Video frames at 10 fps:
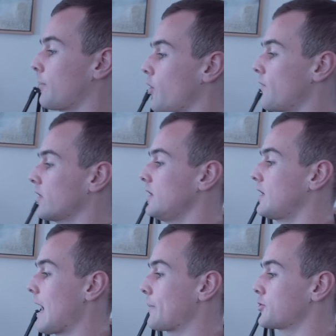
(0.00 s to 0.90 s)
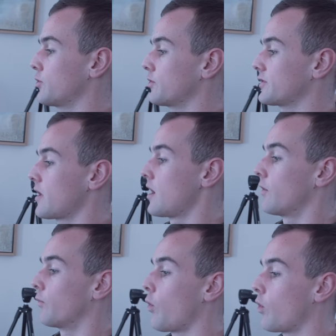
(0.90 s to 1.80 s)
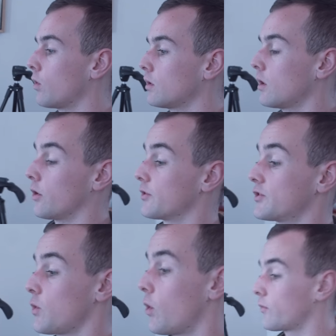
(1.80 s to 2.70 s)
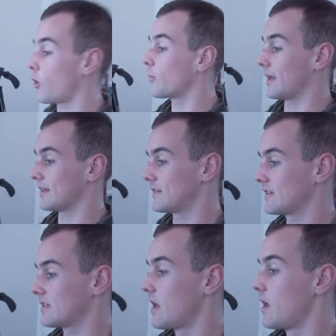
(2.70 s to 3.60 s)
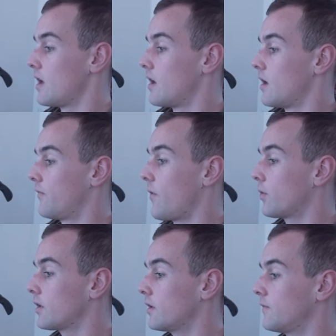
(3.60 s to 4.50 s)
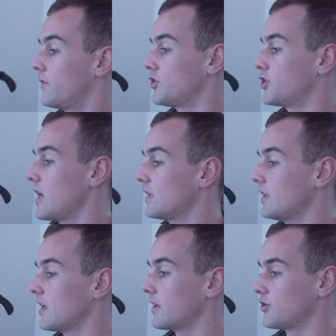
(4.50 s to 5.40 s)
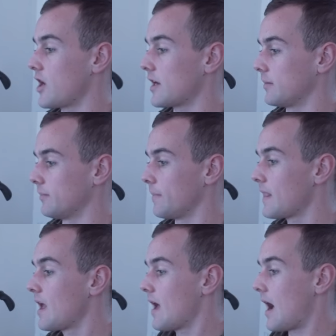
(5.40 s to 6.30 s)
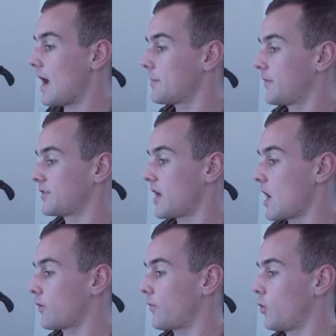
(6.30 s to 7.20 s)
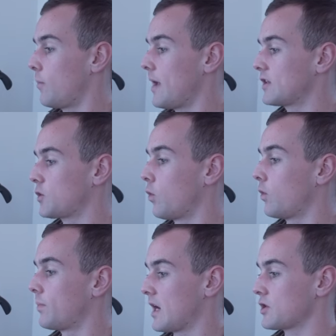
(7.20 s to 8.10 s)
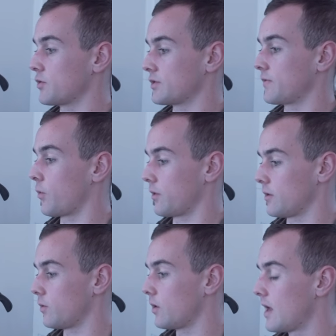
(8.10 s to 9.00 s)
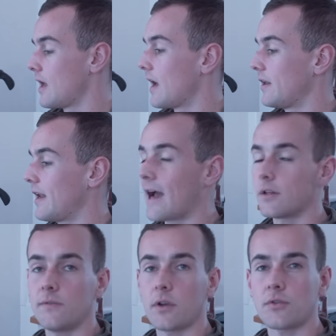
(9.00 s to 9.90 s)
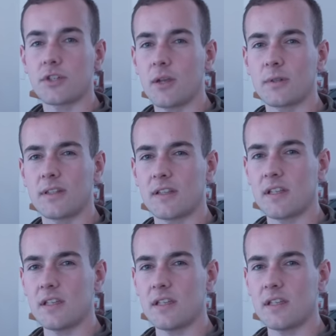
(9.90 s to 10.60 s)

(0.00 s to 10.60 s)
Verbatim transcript: that perfectly captures role or soul romance. Photo Vigilia Genim. I am a photographer who makes cool pictures for you. I don't even understand what this